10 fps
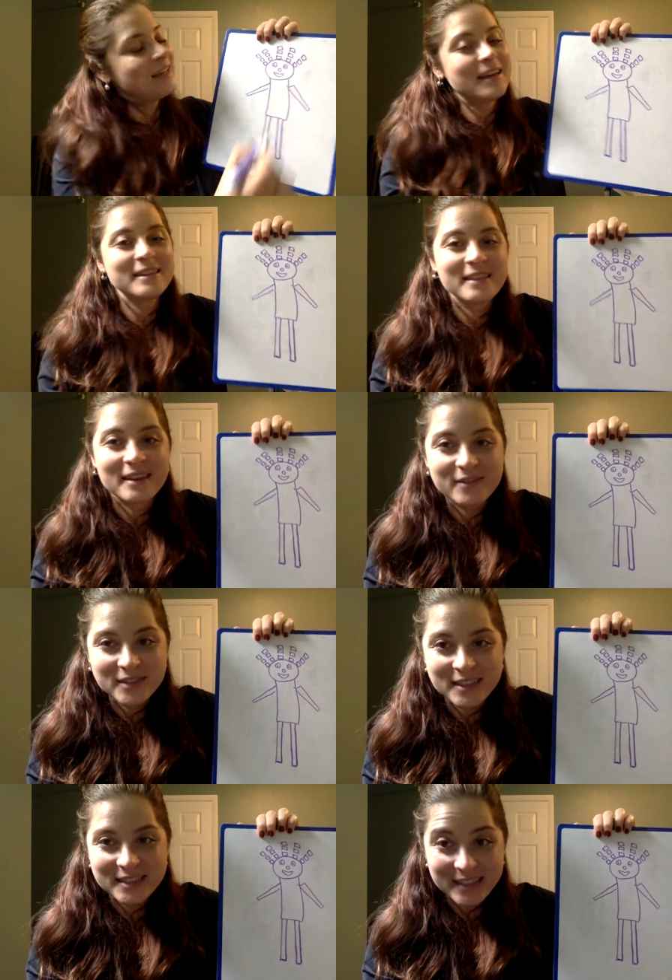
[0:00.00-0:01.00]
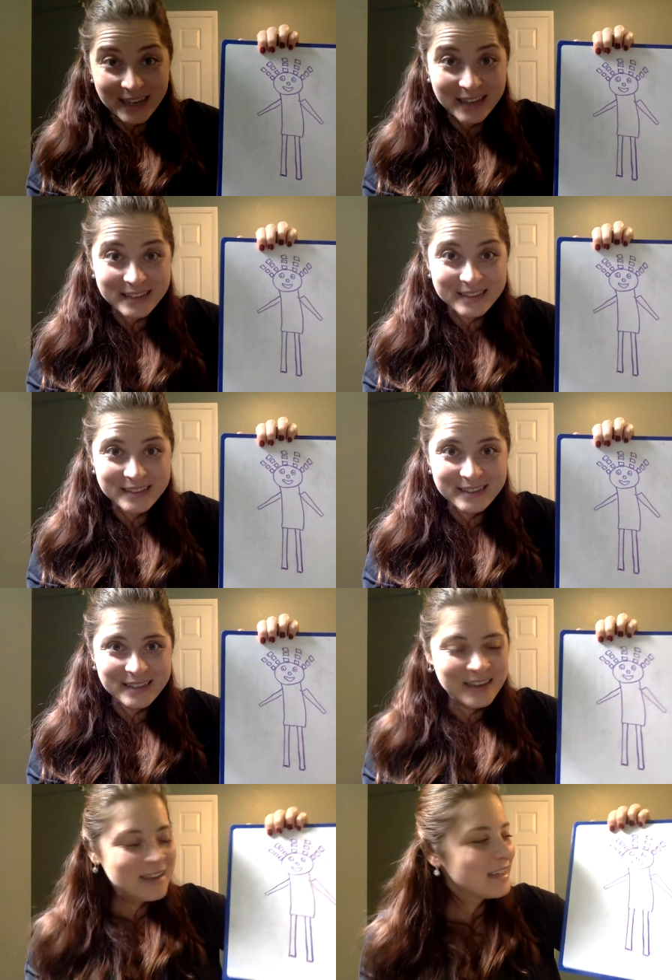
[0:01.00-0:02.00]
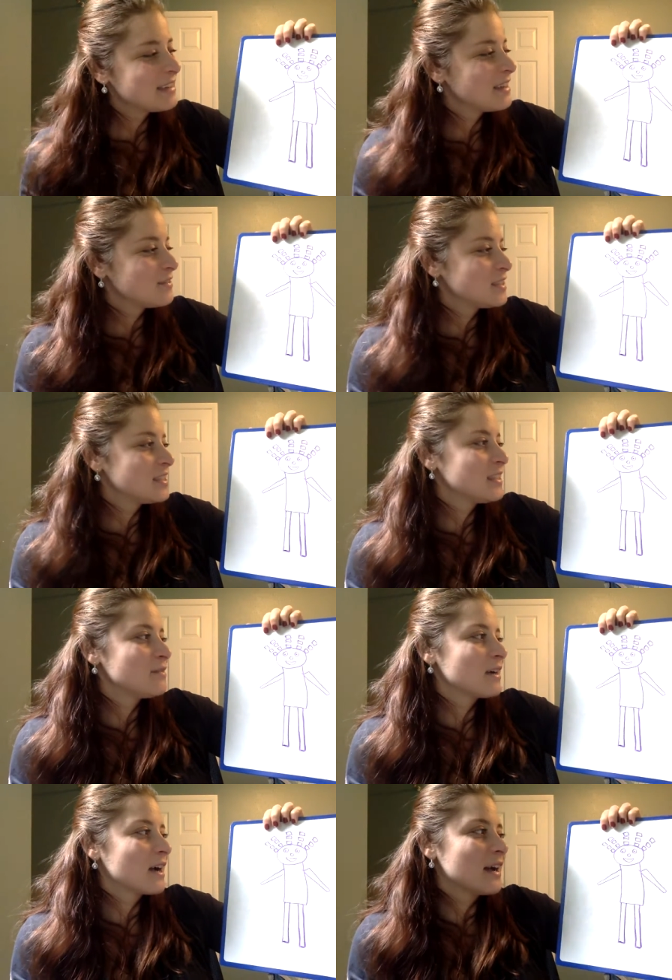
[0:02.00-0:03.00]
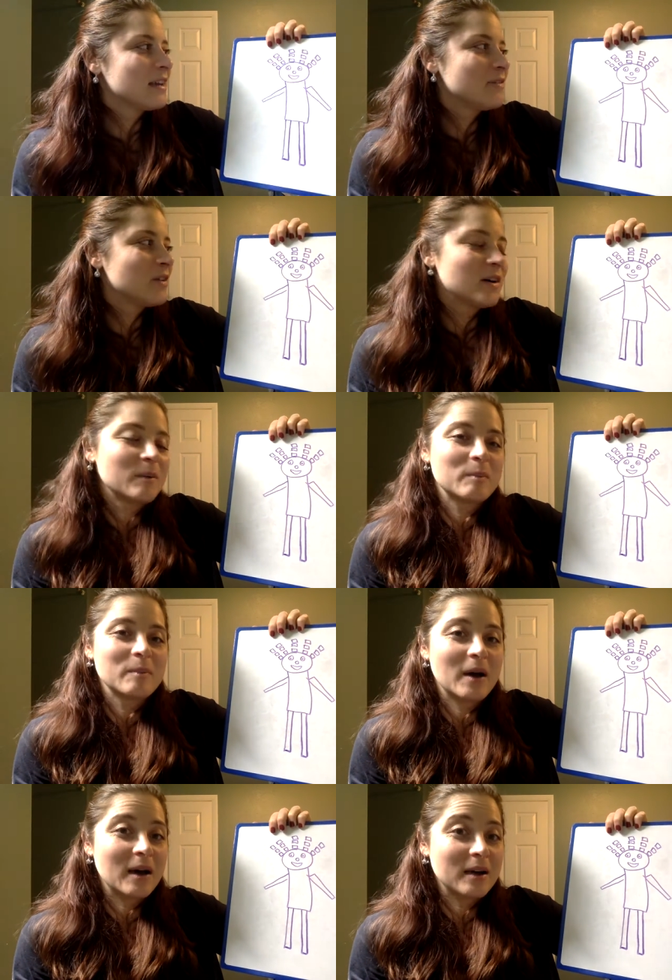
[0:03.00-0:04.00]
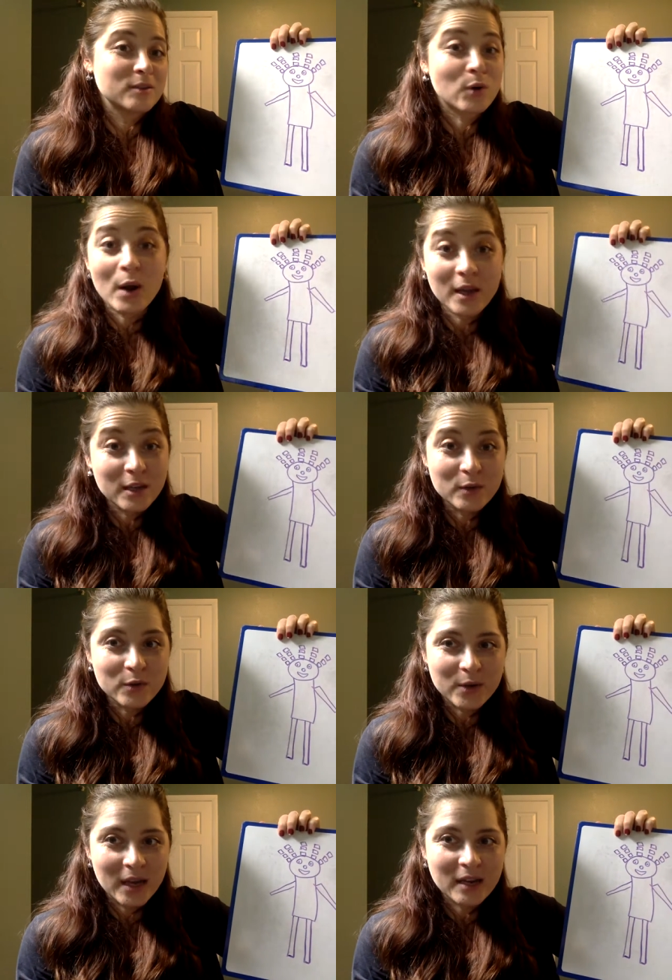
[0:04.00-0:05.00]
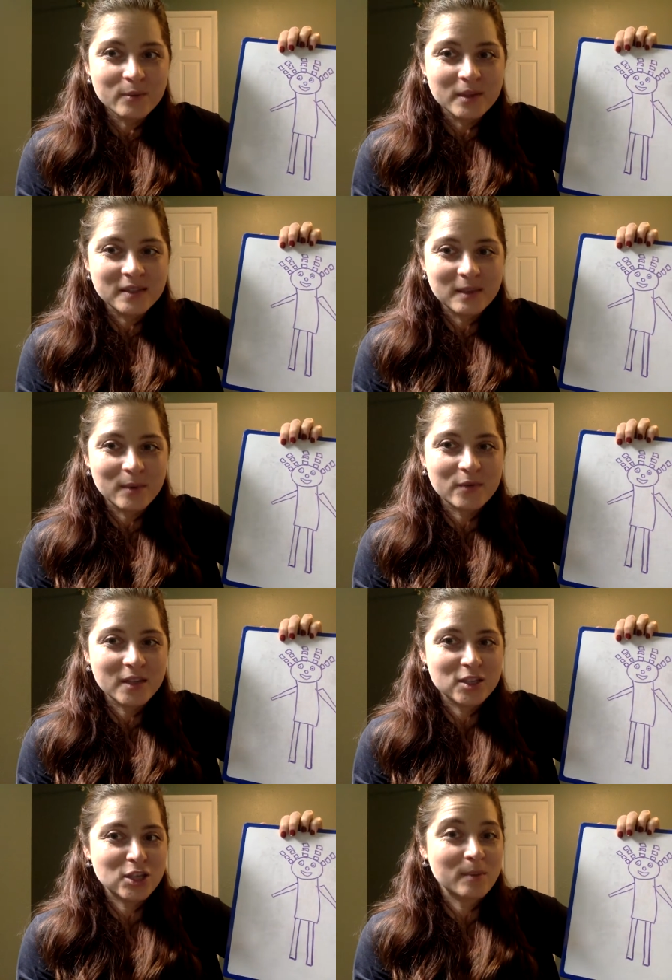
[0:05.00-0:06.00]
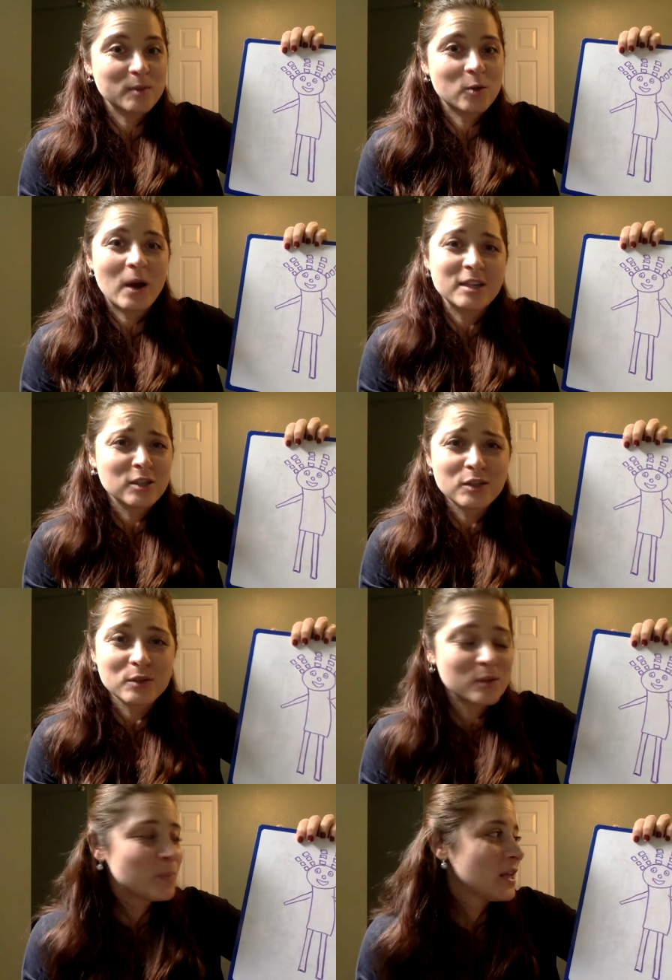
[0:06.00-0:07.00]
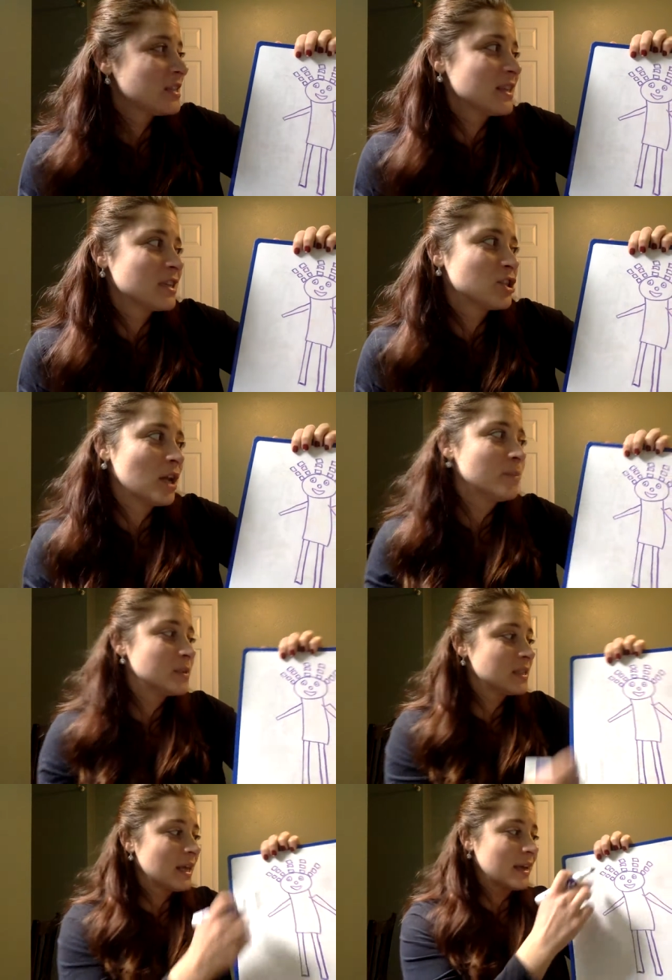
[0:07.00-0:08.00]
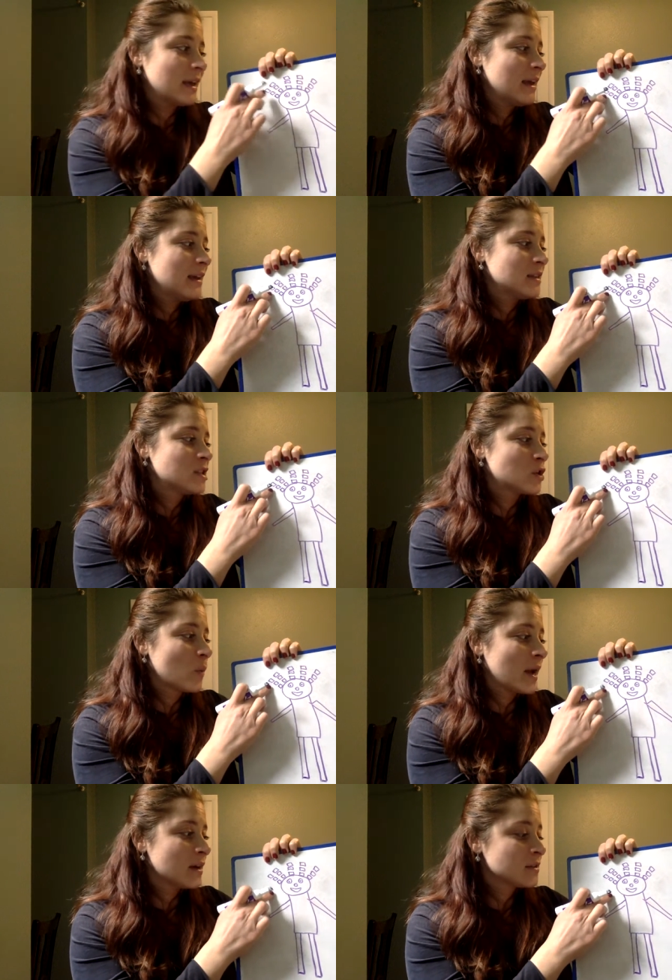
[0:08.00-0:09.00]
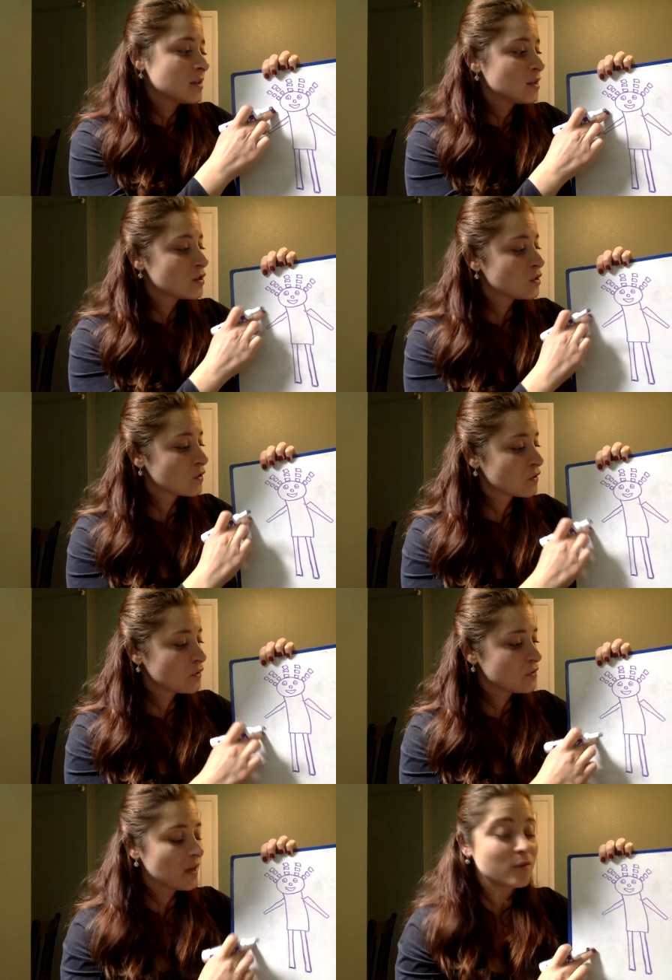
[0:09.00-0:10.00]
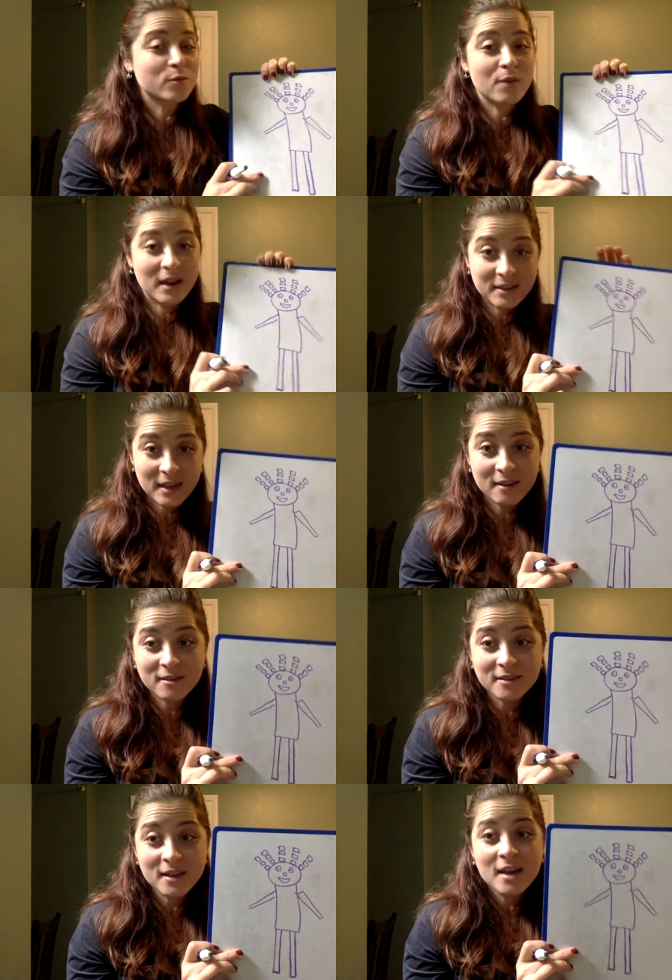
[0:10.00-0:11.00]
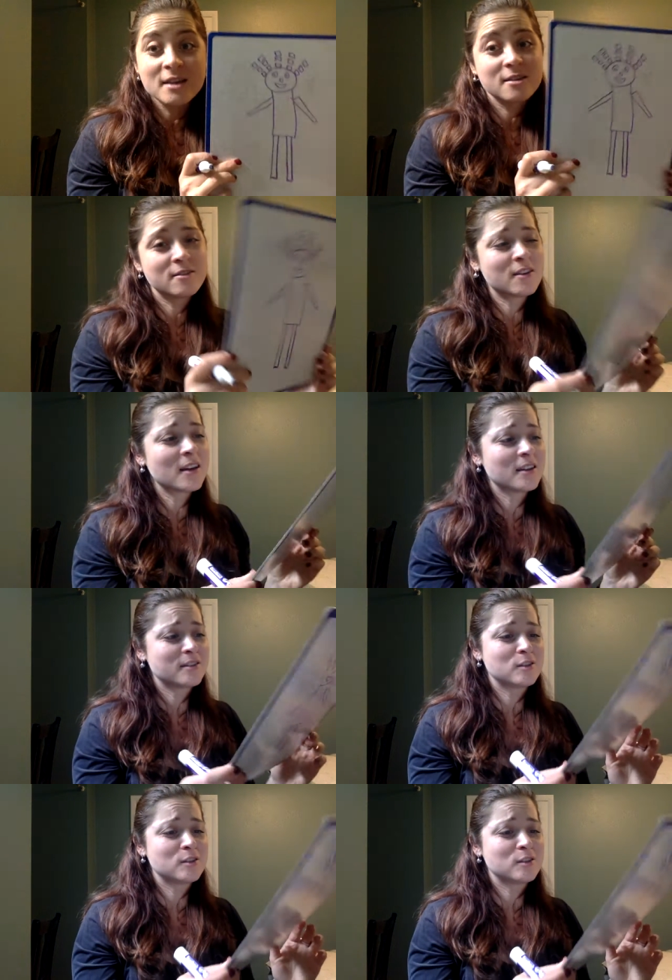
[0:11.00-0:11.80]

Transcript: and I'd love to see it. I'd love to see what kind of a drawing you created with some of these shapes. So I just used basic shapes like squares, circles, and rectangles. You can get